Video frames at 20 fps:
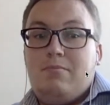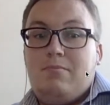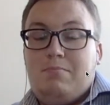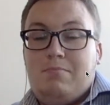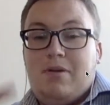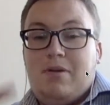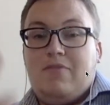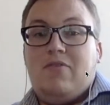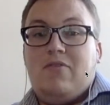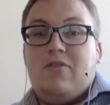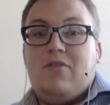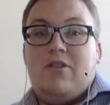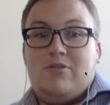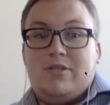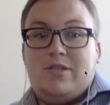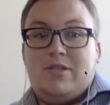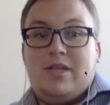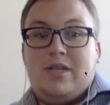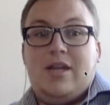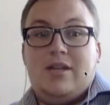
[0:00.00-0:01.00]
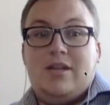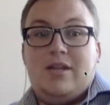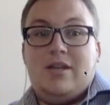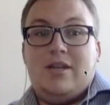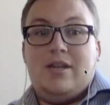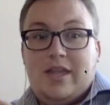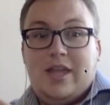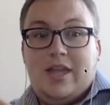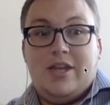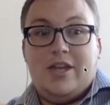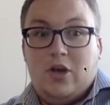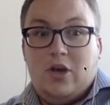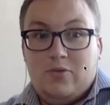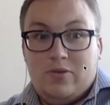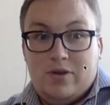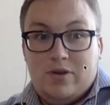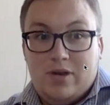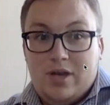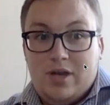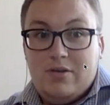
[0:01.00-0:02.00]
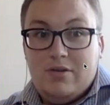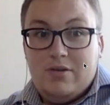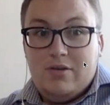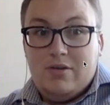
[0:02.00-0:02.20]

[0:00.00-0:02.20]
But for those that don't know,